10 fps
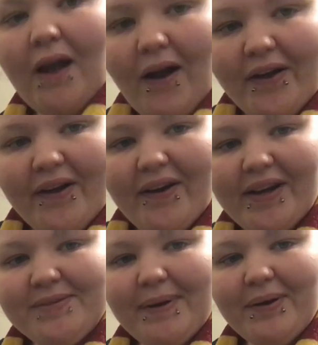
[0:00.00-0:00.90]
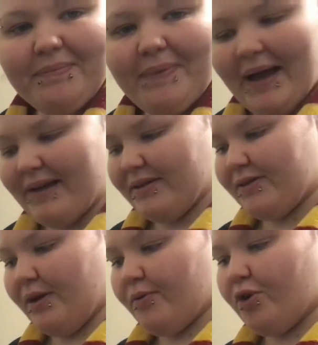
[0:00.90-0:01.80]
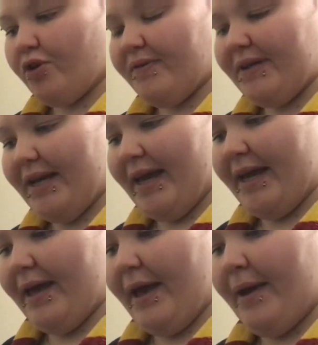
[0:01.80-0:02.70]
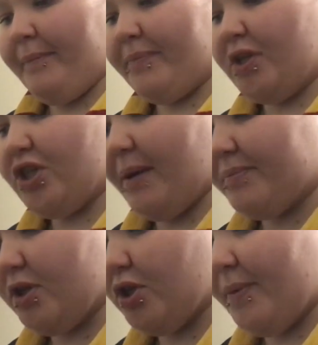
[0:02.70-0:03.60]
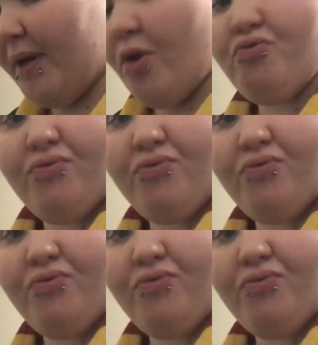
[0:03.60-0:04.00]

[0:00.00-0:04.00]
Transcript: Hi guys, welcome back. So currently the chips are doing